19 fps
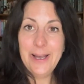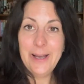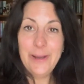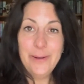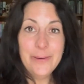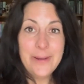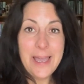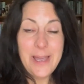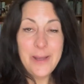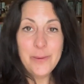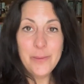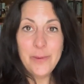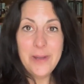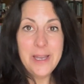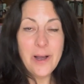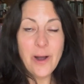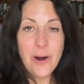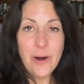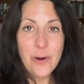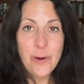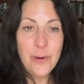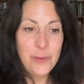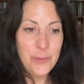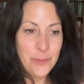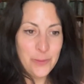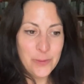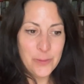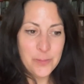Okay, we are
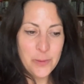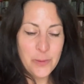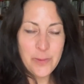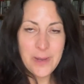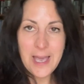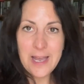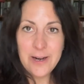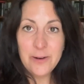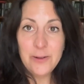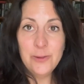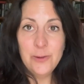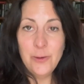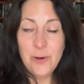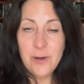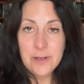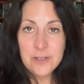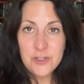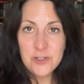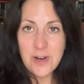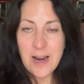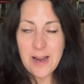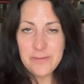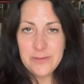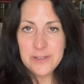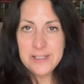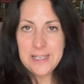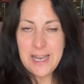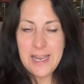home. We had a long
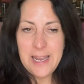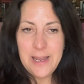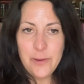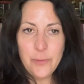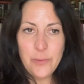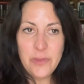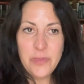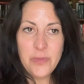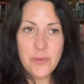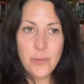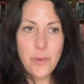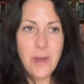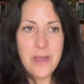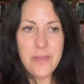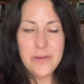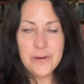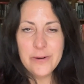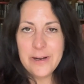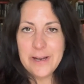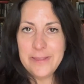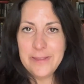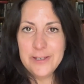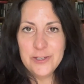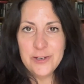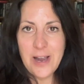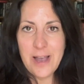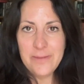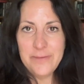travel day with the weather and
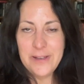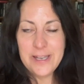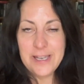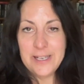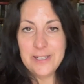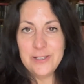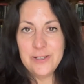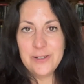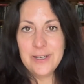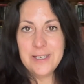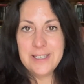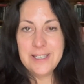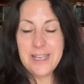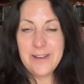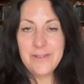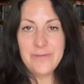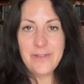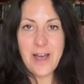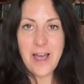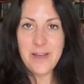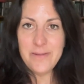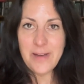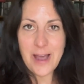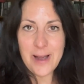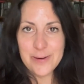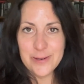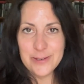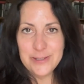the traffic. It took us like 5
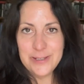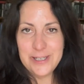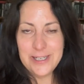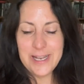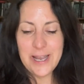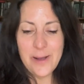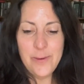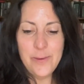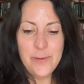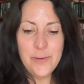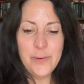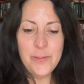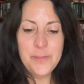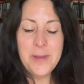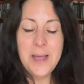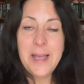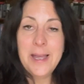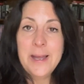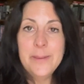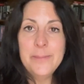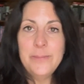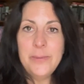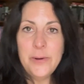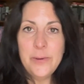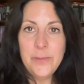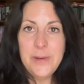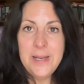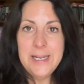hours to get home,
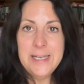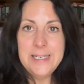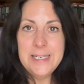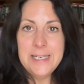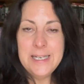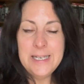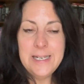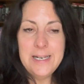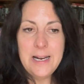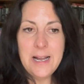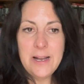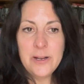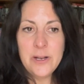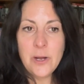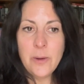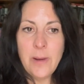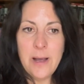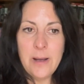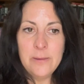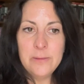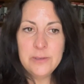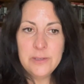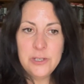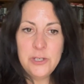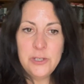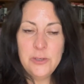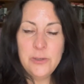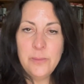but we did go
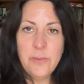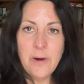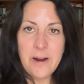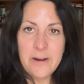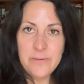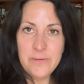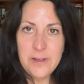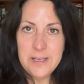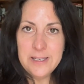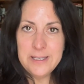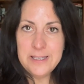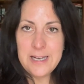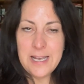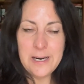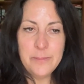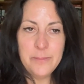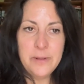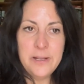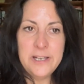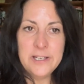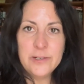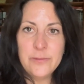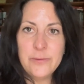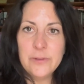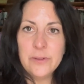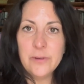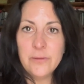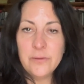out to breakfast at a place
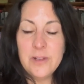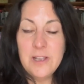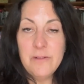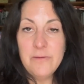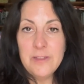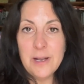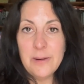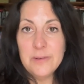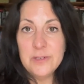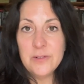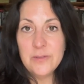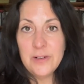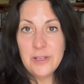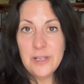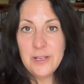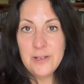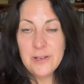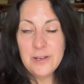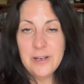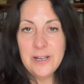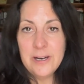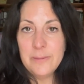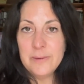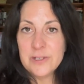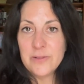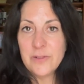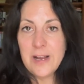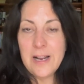called The Reef that was really good.
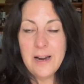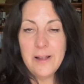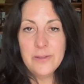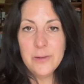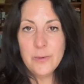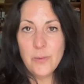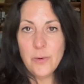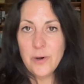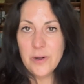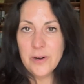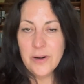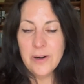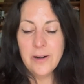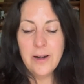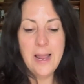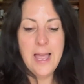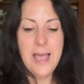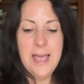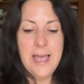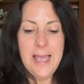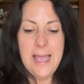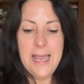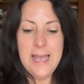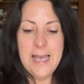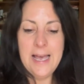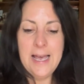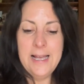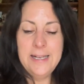It was right on the water.
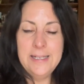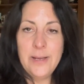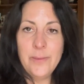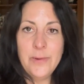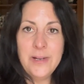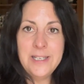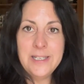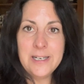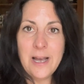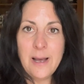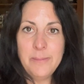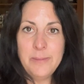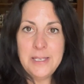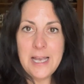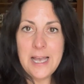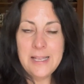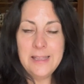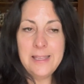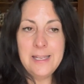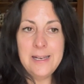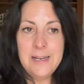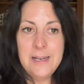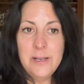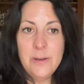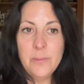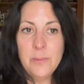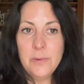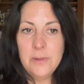And then we stopped at
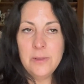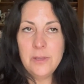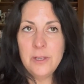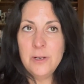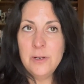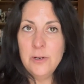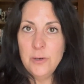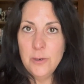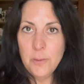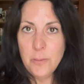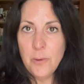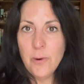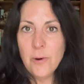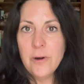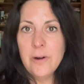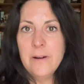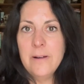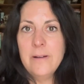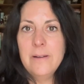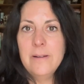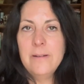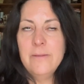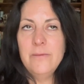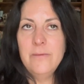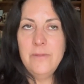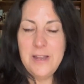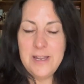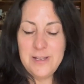the Newport
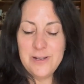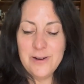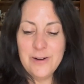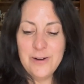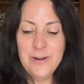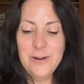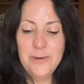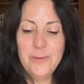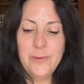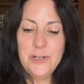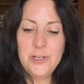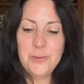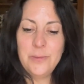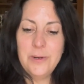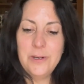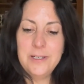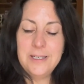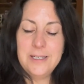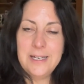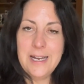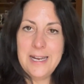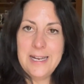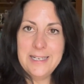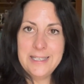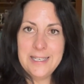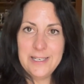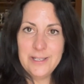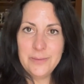Vineyard, which was
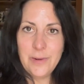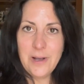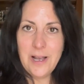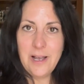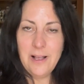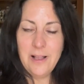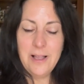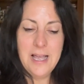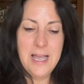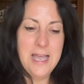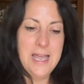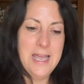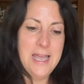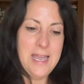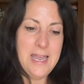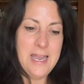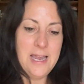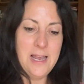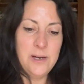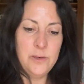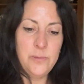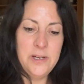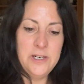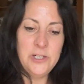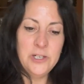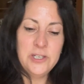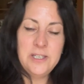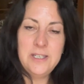nice as well. And
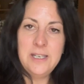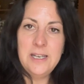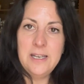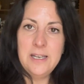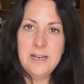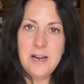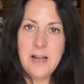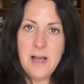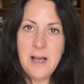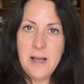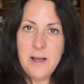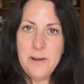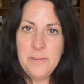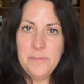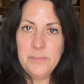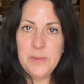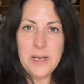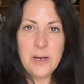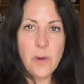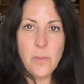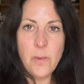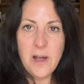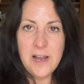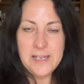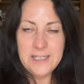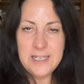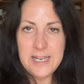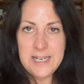we just did like a
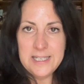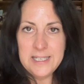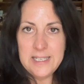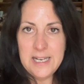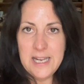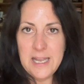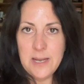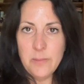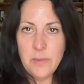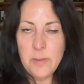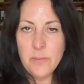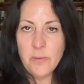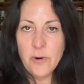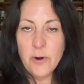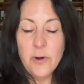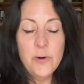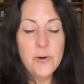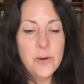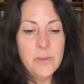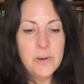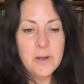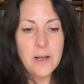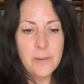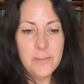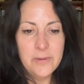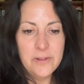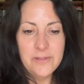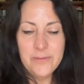wine tasting. We brought home a
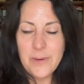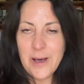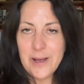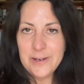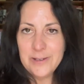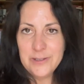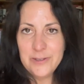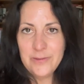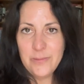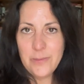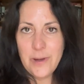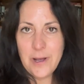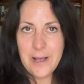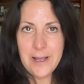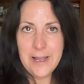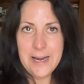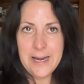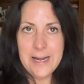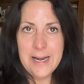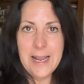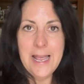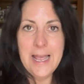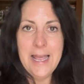couple of bottles of wine.